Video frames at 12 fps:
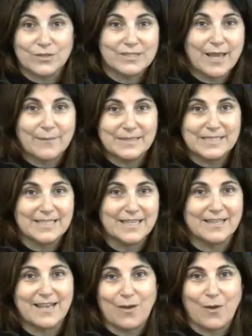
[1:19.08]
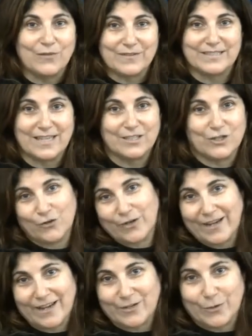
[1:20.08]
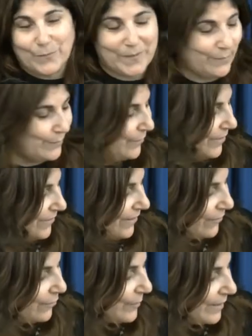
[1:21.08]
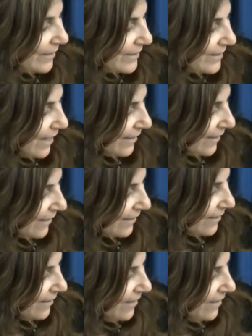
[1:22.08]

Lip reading: is empty and now all of a sudden you're getting new people in there. It would be exciting.